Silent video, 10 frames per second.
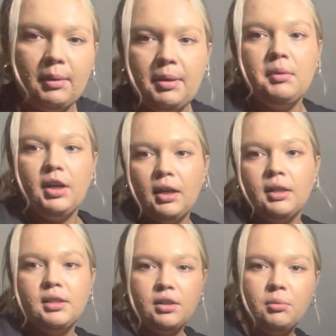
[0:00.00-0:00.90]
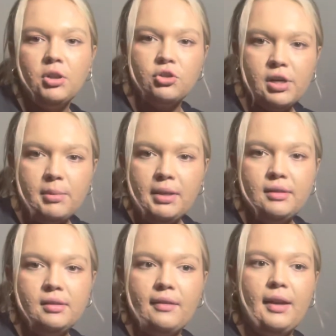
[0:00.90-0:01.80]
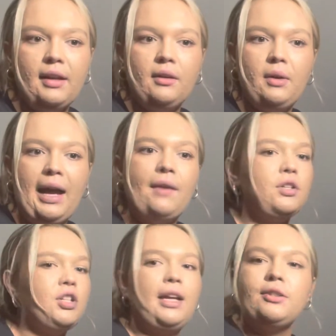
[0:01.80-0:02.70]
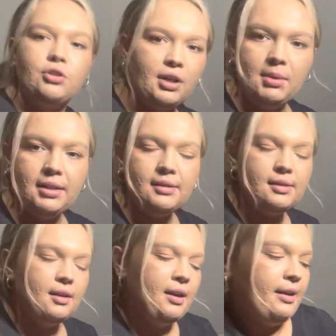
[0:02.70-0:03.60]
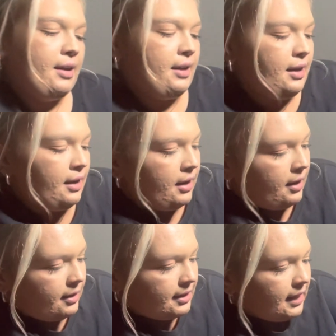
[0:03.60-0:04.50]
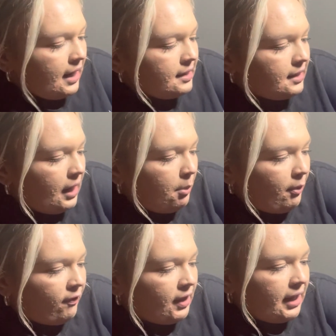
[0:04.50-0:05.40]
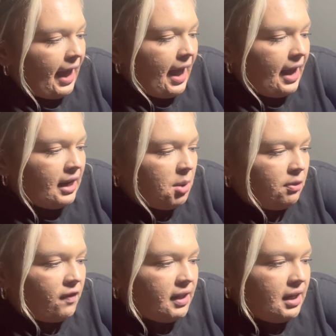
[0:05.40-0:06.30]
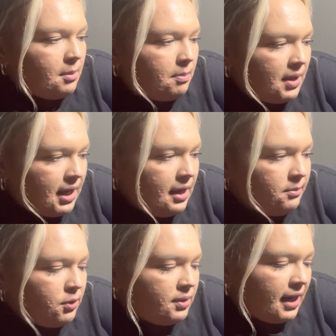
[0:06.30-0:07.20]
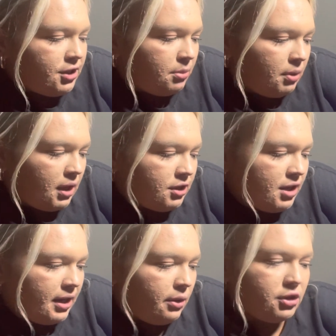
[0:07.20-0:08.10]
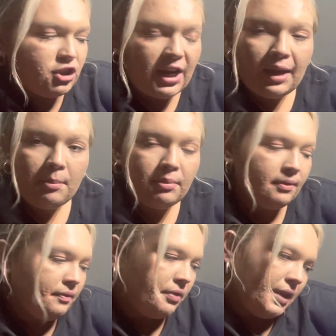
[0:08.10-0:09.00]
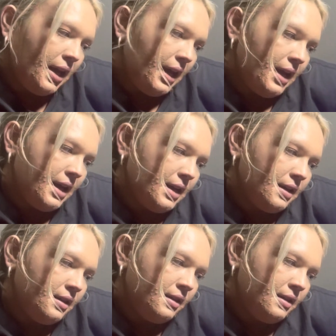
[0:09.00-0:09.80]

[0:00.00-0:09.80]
people can continue with the treatments, so they don't have to change treatments. The CDC Hemophilia A and Hemophilia B Mutation Project, or CHAMP and